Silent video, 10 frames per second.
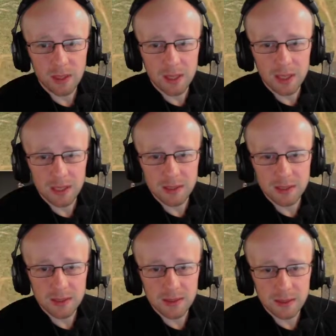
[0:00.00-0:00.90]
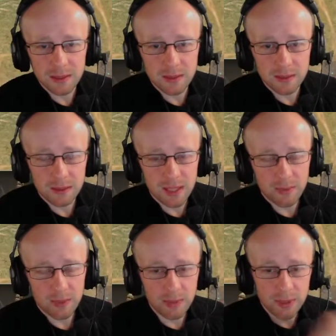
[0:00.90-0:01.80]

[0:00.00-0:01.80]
and there we go.